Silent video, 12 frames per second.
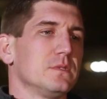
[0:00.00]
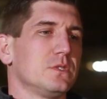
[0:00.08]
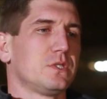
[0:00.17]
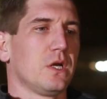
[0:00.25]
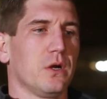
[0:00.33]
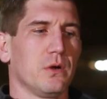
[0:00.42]

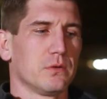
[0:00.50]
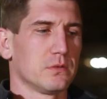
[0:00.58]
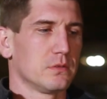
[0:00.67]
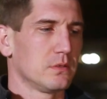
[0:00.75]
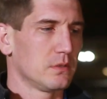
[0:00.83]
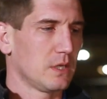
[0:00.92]
So
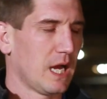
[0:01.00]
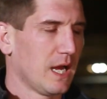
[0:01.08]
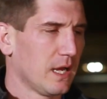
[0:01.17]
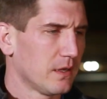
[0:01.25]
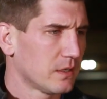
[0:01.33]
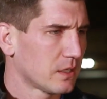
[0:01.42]

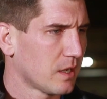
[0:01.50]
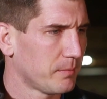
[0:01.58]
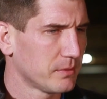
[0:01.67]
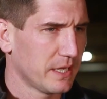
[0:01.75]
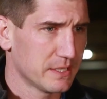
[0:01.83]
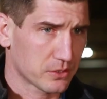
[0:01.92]
a
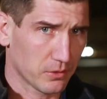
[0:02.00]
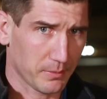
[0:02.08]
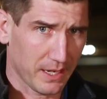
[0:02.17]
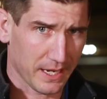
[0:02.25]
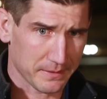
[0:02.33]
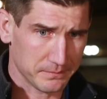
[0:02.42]
couple of days go
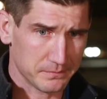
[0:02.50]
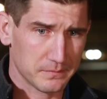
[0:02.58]
by,